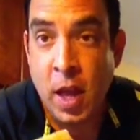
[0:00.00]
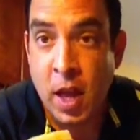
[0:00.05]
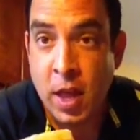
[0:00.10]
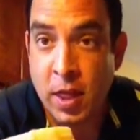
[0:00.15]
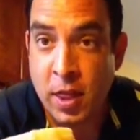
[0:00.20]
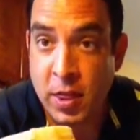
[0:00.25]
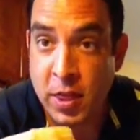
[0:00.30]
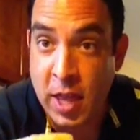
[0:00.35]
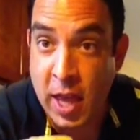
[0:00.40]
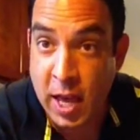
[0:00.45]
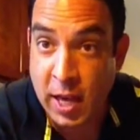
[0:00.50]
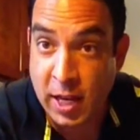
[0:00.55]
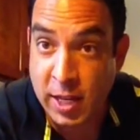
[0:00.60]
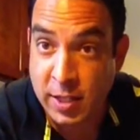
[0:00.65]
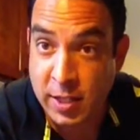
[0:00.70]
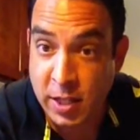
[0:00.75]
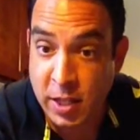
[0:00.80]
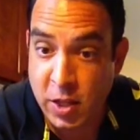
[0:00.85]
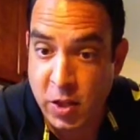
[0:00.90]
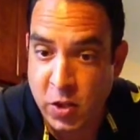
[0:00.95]
that is
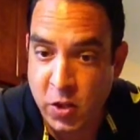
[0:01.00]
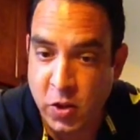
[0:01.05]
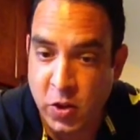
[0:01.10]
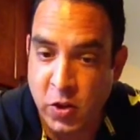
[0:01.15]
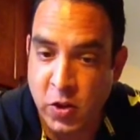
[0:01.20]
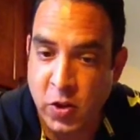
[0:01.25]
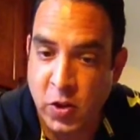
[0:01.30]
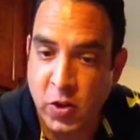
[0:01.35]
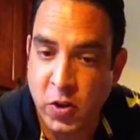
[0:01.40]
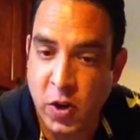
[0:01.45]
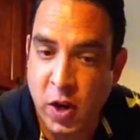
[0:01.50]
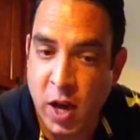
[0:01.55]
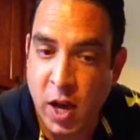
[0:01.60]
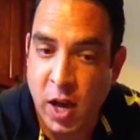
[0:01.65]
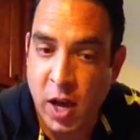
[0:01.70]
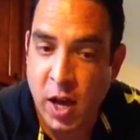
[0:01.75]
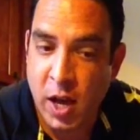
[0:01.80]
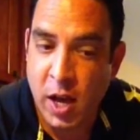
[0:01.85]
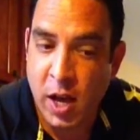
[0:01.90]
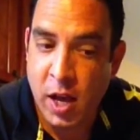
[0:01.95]
either
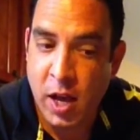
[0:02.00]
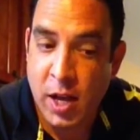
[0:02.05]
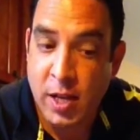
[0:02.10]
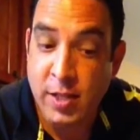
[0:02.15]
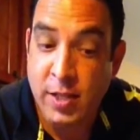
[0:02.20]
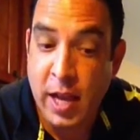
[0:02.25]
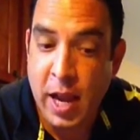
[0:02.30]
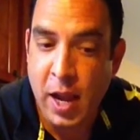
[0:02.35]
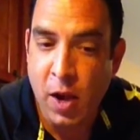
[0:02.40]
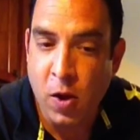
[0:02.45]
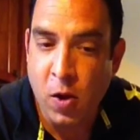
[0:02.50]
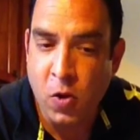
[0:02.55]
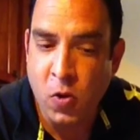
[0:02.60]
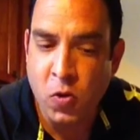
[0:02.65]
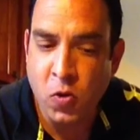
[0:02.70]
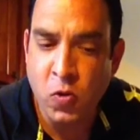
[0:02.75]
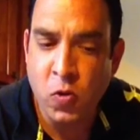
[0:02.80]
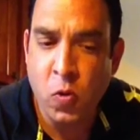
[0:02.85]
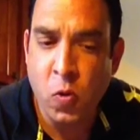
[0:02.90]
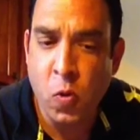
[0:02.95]
a day
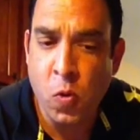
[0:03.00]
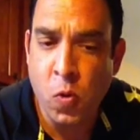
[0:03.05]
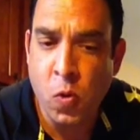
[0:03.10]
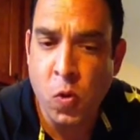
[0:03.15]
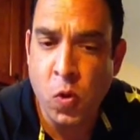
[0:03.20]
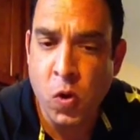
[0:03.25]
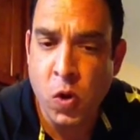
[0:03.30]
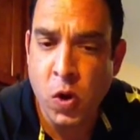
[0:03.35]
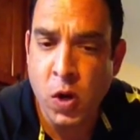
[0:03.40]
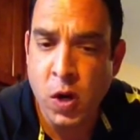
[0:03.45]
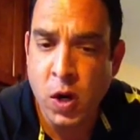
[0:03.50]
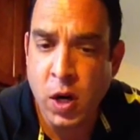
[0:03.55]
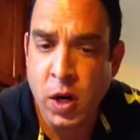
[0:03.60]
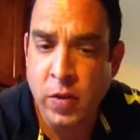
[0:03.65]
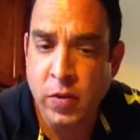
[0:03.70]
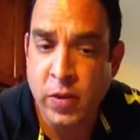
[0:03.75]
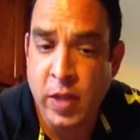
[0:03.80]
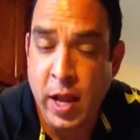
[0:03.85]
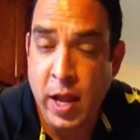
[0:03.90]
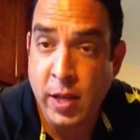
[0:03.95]
old or
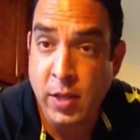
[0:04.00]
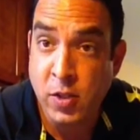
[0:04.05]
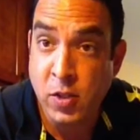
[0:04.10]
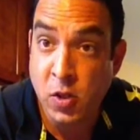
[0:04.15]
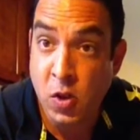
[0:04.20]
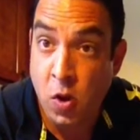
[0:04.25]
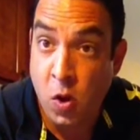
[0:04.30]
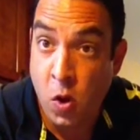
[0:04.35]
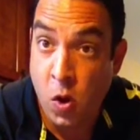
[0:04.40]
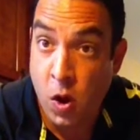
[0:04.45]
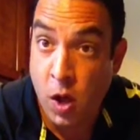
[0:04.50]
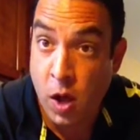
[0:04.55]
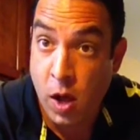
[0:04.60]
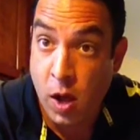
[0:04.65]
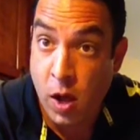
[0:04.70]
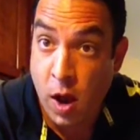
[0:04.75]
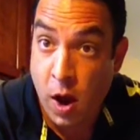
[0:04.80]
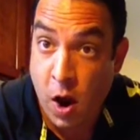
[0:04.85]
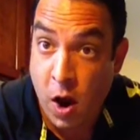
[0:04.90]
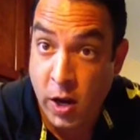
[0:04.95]
that's
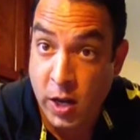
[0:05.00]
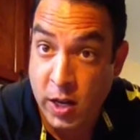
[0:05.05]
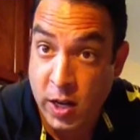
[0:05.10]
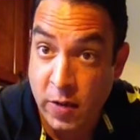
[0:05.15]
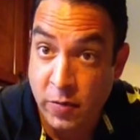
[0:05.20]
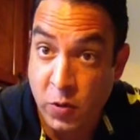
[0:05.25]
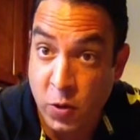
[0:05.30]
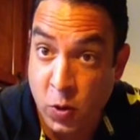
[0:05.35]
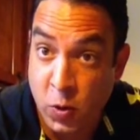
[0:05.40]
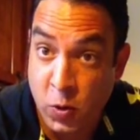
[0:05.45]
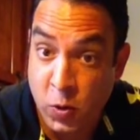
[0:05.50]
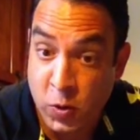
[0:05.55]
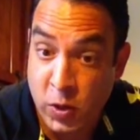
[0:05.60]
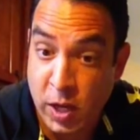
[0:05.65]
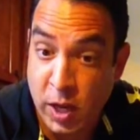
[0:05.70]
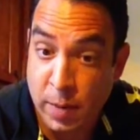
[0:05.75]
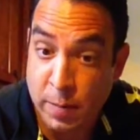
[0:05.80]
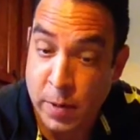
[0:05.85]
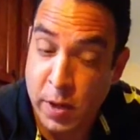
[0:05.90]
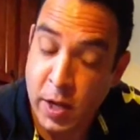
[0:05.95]
hearty enough to hold
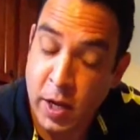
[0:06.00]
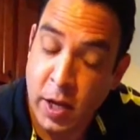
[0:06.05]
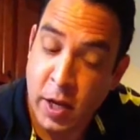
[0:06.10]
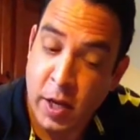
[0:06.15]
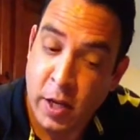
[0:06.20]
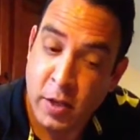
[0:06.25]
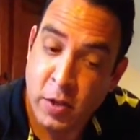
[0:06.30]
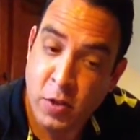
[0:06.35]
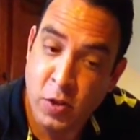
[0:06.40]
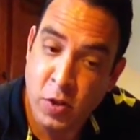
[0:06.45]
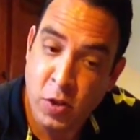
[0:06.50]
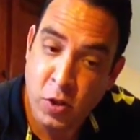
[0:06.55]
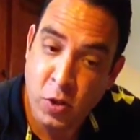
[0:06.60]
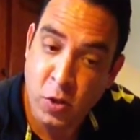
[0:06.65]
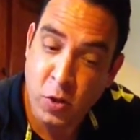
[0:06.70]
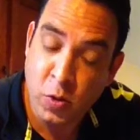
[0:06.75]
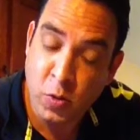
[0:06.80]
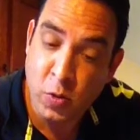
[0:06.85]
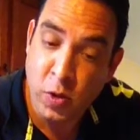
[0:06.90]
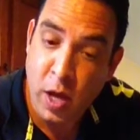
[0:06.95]
up
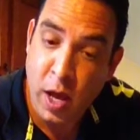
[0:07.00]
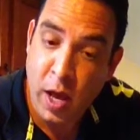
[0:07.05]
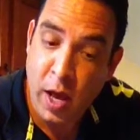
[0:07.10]
to